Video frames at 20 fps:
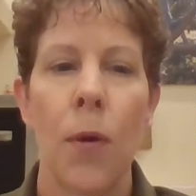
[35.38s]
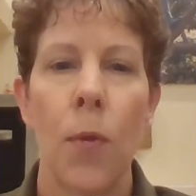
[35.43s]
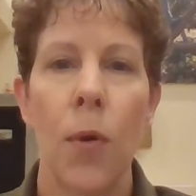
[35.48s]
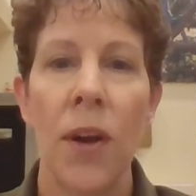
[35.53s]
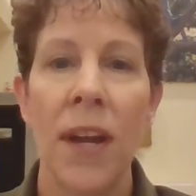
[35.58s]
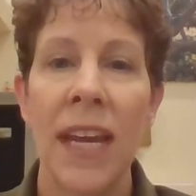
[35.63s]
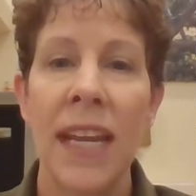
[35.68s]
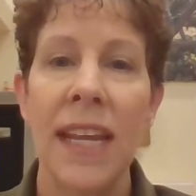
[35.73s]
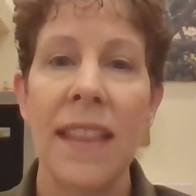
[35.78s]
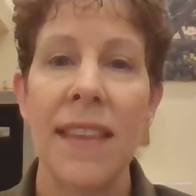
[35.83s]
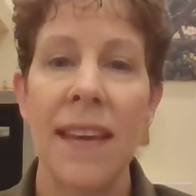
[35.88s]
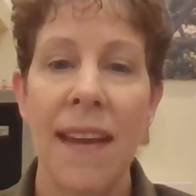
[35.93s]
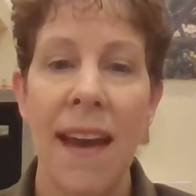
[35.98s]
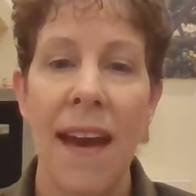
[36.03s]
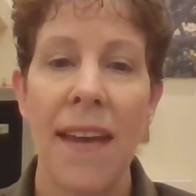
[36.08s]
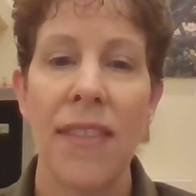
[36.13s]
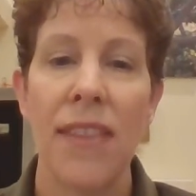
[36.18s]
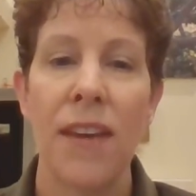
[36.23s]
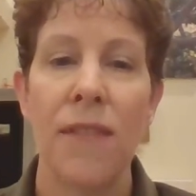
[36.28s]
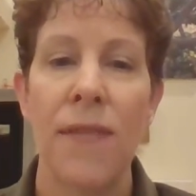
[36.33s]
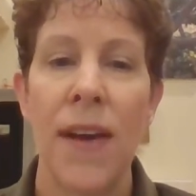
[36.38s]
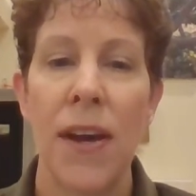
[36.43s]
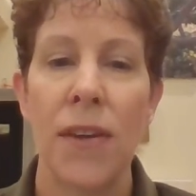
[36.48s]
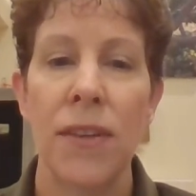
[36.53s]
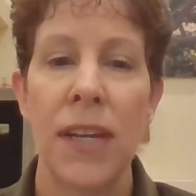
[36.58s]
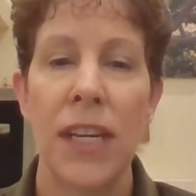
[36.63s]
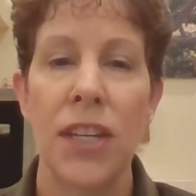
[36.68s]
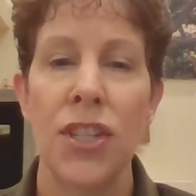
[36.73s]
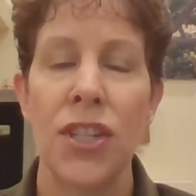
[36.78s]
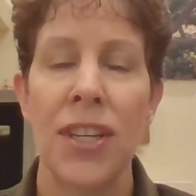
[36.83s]
Working at the Catholic
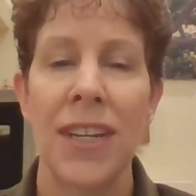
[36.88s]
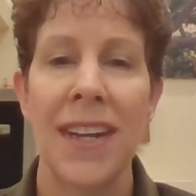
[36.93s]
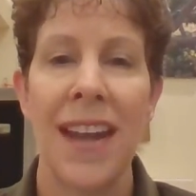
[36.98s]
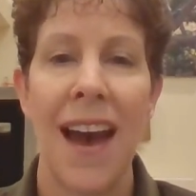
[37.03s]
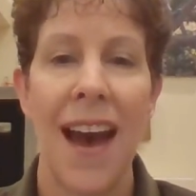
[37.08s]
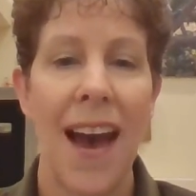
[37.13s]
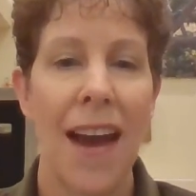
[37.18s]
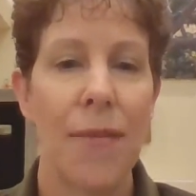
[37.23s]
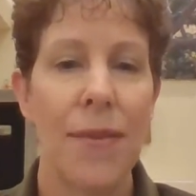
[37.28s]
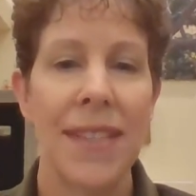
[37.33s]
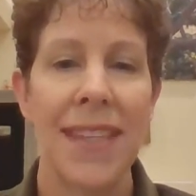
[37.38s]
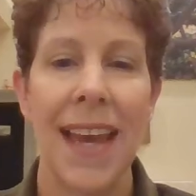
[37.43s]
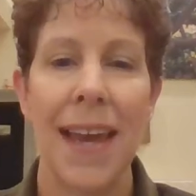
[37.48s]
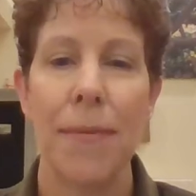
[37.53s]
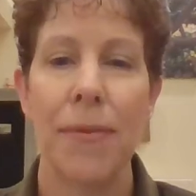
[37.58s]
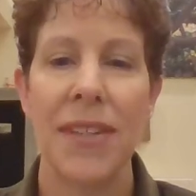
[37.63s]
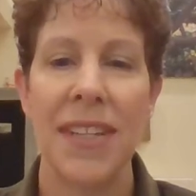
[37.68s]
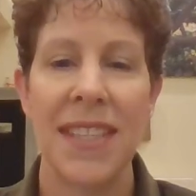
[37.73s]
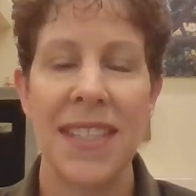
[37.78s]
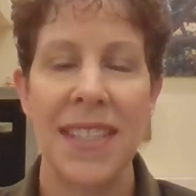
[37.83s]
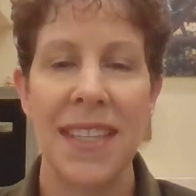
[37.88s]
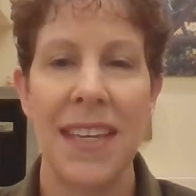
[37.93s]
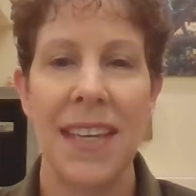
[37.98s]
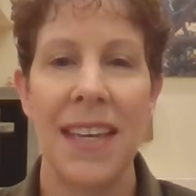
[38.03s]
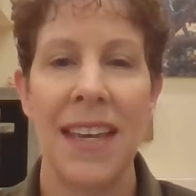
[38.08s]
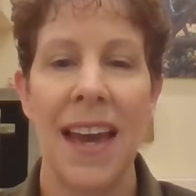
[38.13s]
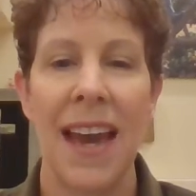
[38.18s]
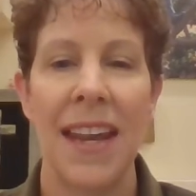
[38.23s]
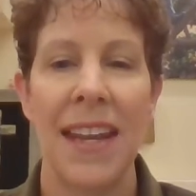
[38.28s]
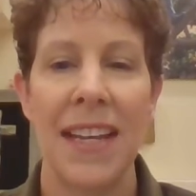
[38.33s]
Foundation, I was able to
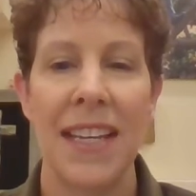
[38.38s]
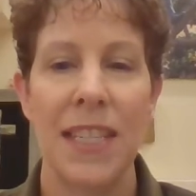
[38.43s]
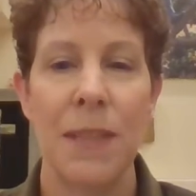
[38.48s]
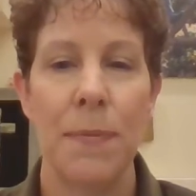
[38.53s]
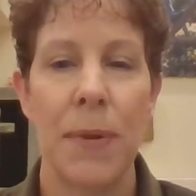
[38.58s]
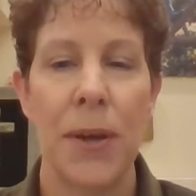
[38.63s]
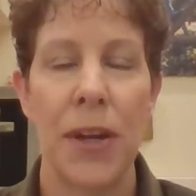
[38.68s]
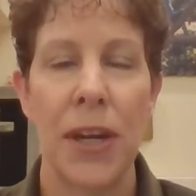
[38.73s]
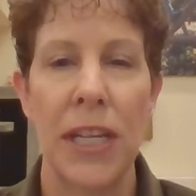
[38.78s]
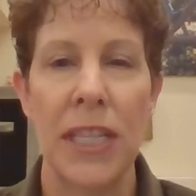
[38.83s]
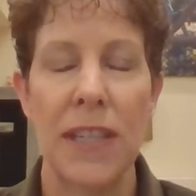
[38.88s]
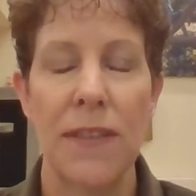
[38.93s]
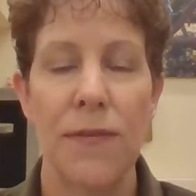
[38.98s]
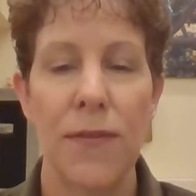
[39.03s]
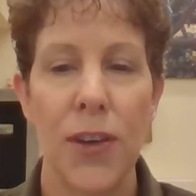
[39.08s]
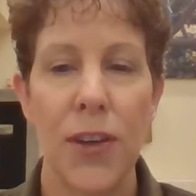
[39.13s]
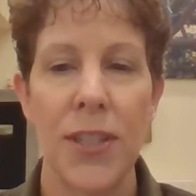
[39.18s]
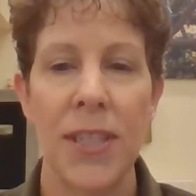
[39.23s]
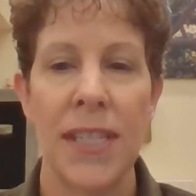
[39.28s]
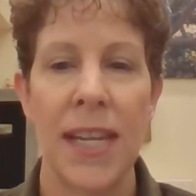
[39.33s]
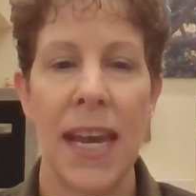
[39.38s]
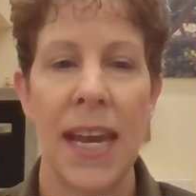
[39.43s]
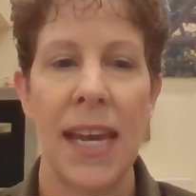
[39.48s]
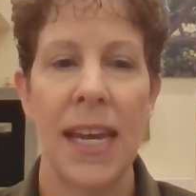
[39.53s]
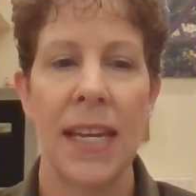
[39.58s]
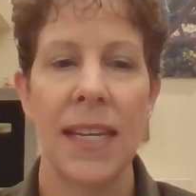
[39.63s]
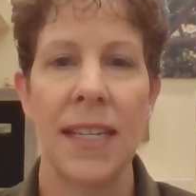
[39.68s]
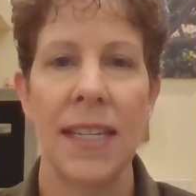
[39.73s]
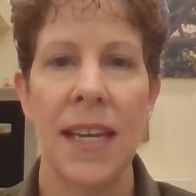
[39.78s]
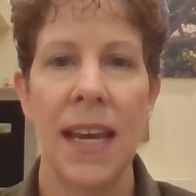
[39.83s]
see and experience
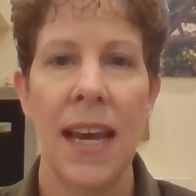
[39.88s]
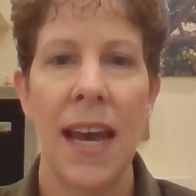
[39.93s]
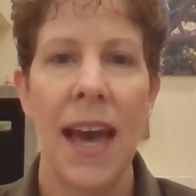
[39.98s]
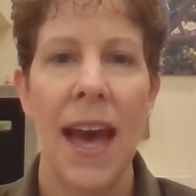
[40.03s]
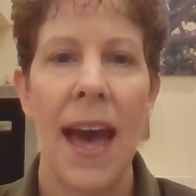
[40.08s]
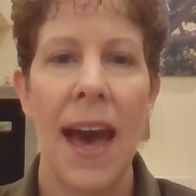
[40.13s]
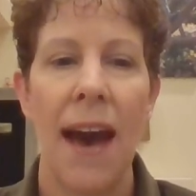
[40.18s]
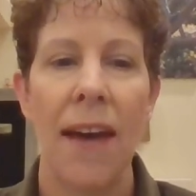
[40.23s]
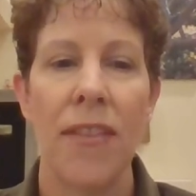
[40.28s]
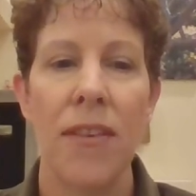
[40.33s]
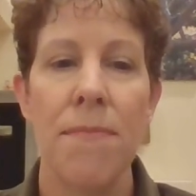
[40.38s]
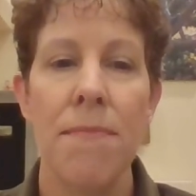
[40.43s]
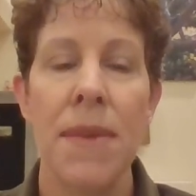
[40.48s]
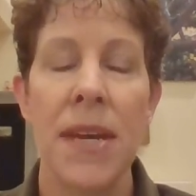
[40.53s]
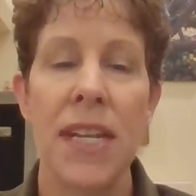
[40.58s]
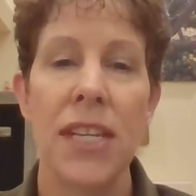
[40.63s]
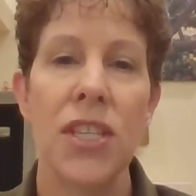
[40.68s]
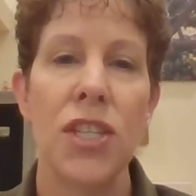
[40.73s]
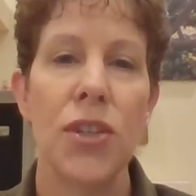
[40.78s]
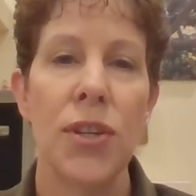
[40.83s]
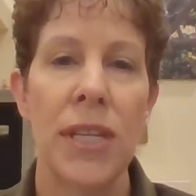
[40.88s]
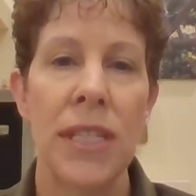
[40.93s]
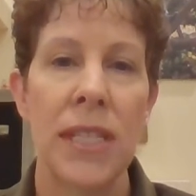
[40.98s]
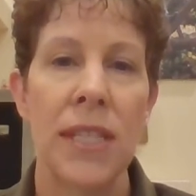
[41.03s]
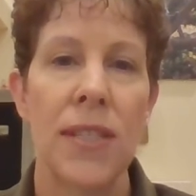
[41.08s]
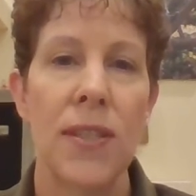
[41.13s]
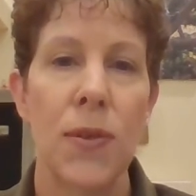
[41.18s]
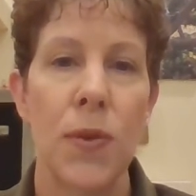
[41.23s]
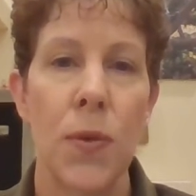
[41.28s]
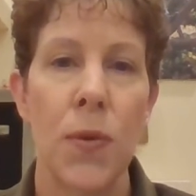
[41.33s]
firsthand how the ministries
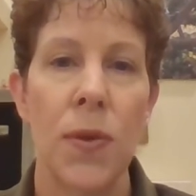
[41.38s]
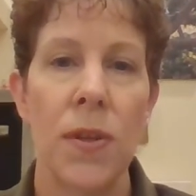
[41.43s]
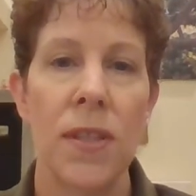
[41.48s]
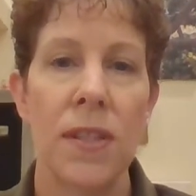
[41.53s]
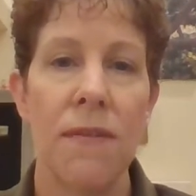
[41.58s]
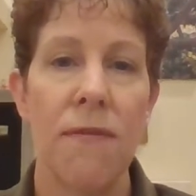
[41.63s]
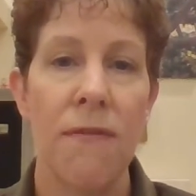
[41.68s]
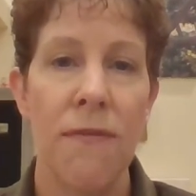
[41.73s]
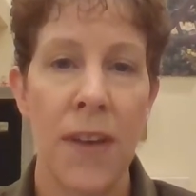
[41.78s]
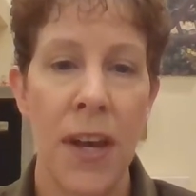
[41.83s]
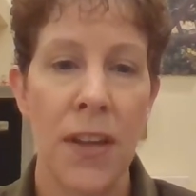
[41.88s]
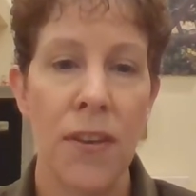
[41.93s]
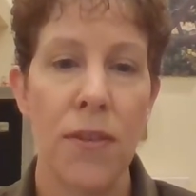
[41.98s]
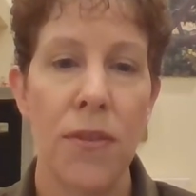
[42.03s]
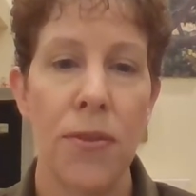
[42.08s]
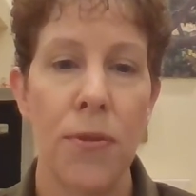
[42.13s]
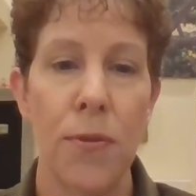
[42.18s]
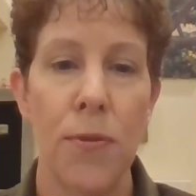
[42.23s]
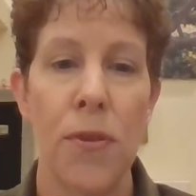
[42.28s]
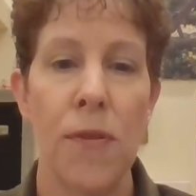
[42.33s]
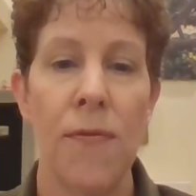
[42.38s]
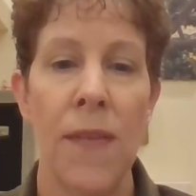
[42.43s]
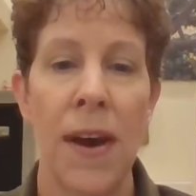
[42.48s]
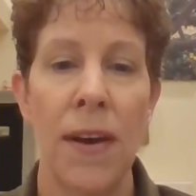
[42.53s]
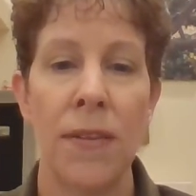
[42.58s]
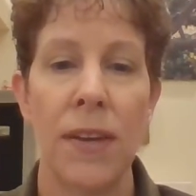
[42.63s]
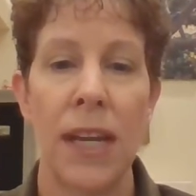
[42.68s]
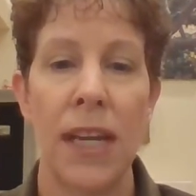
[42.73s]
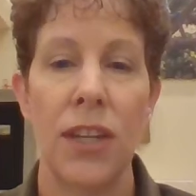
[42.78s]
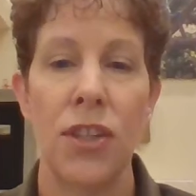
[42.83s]
and schools funded through the
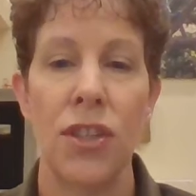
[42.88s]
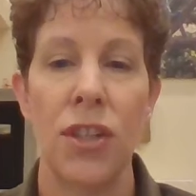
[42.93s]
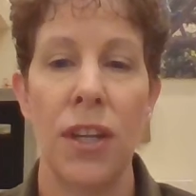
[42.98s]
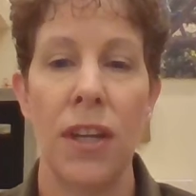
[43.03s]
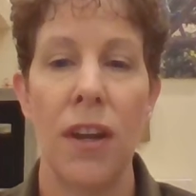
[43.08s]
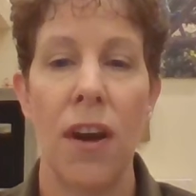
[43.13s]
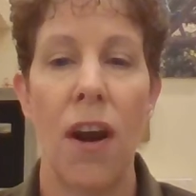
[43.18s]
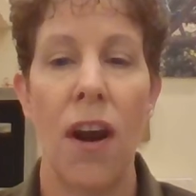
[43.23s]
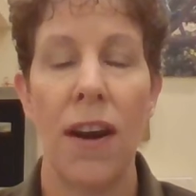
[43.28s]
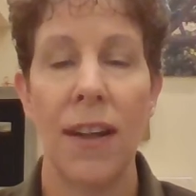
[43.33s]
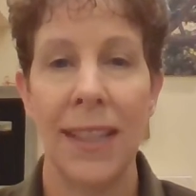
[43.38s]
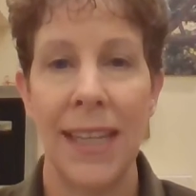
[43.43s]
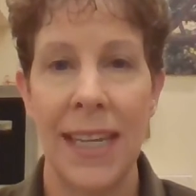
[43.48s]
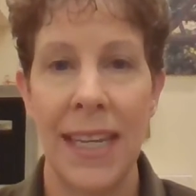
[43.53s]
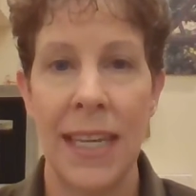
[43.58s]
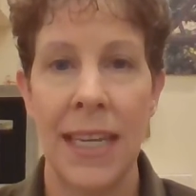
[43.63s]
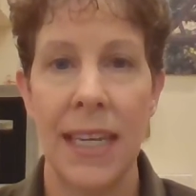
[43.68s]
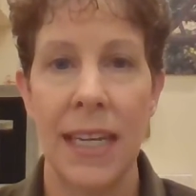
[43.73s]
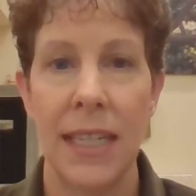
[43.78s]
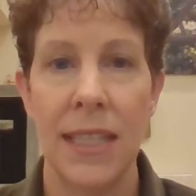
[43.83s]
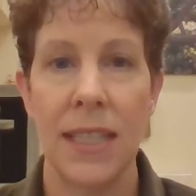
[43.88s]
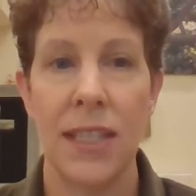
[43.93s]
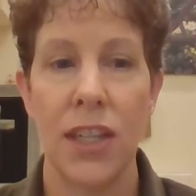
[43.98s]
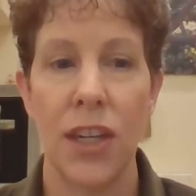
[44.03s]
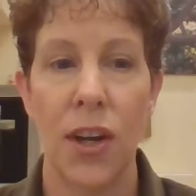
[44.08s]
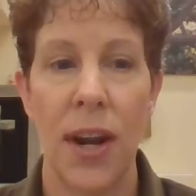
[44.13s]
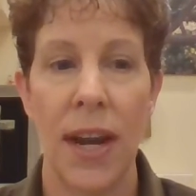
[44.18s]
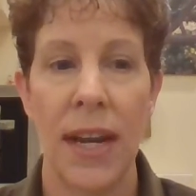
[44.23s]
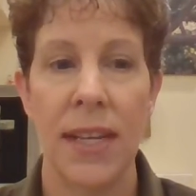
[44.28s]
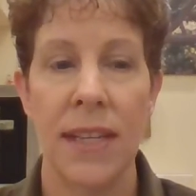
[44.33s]
foundation are leading kids to
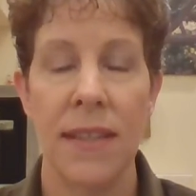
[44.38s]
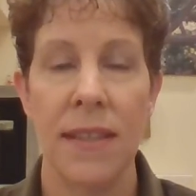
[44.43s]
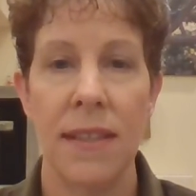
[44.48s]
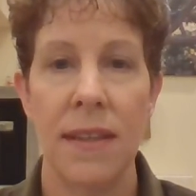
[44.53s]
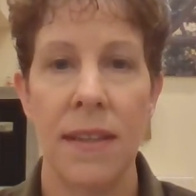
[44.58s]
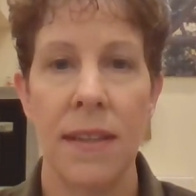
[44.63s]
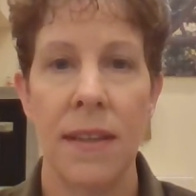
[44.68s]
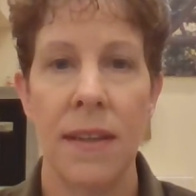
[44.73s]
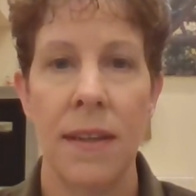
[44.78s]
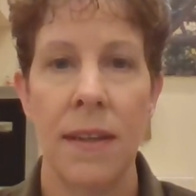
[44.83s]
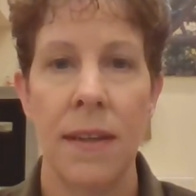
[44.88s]
Christ.